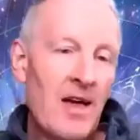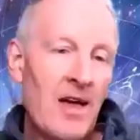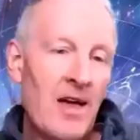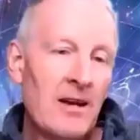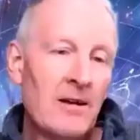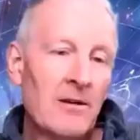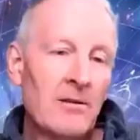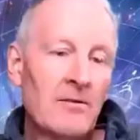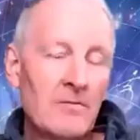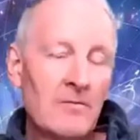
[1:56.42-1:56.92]

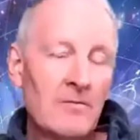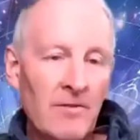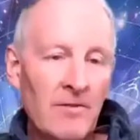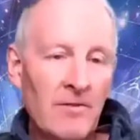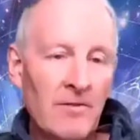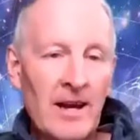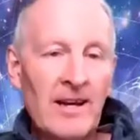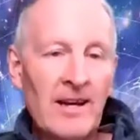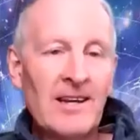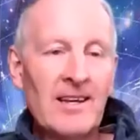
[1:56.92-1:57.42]
then
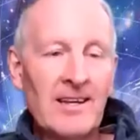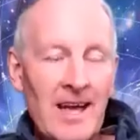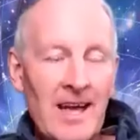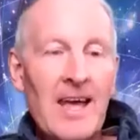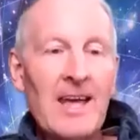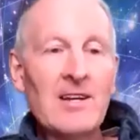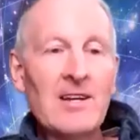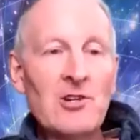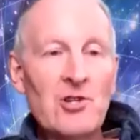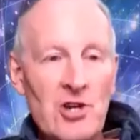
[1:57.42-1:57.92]
then
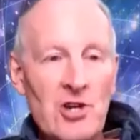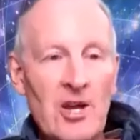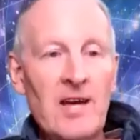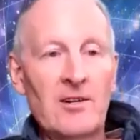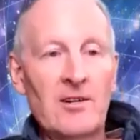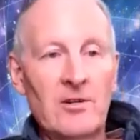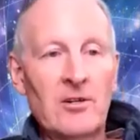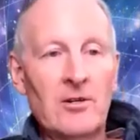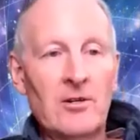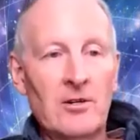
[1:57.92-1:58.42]
engage
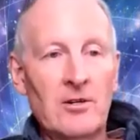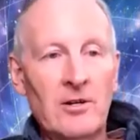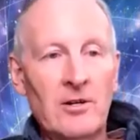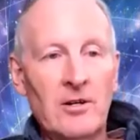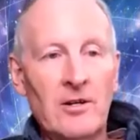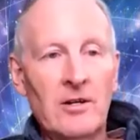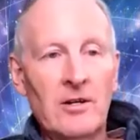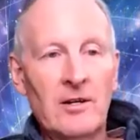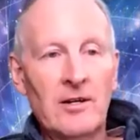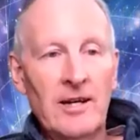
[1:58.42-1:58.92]
it
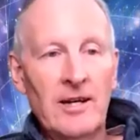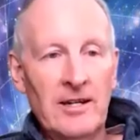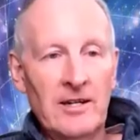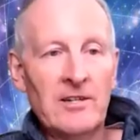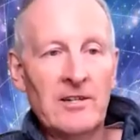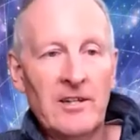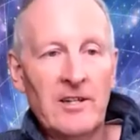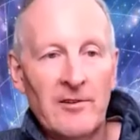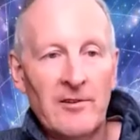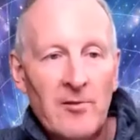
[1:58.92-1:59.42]
in
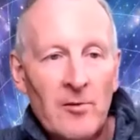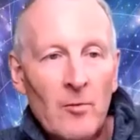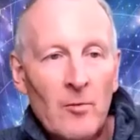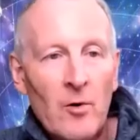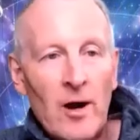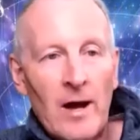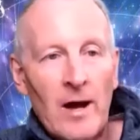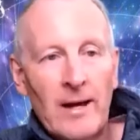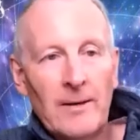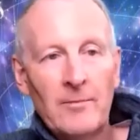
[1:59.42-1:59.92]
a different
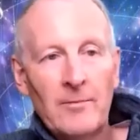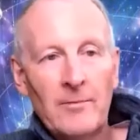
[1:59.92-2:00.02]
way.